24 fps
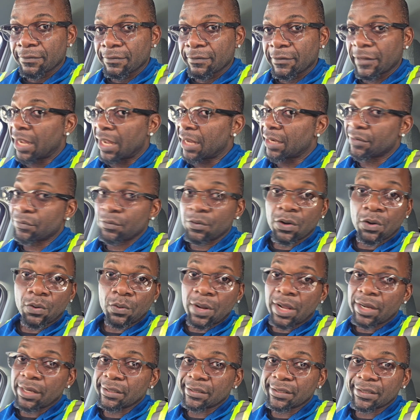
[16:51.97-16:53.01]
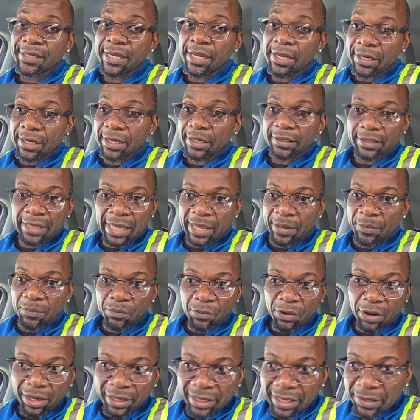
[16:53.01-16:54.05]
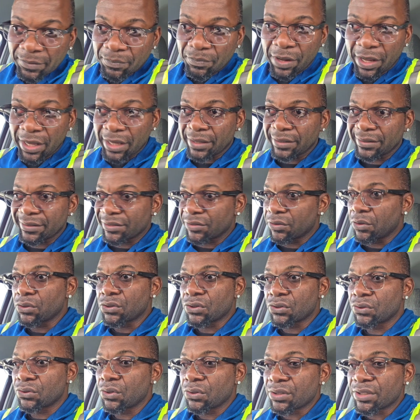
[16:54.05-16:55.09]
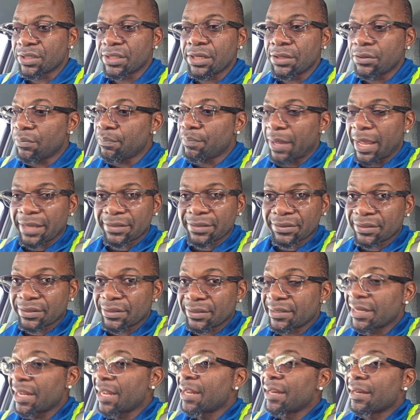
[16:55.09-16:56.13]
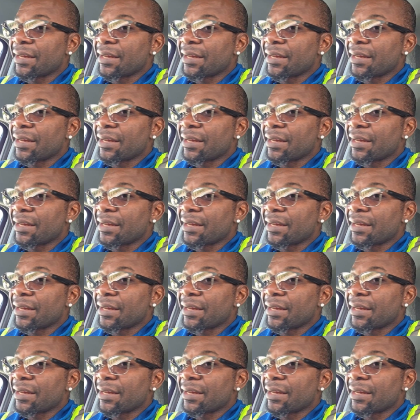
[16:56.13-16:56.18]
And we already seen it, like market makers, those little bastards,